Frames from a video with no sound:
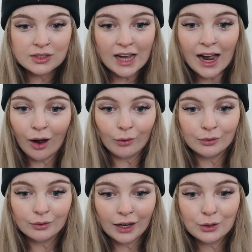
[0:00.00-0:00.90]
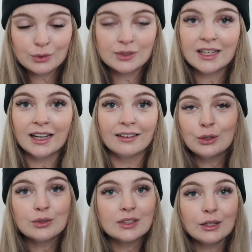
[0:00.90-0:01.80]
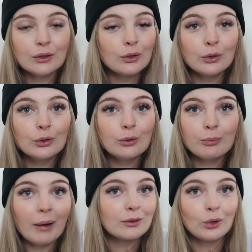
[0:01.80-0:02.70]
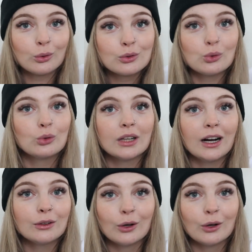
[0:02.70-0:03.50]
down, and you see it. You see your little McDonald's order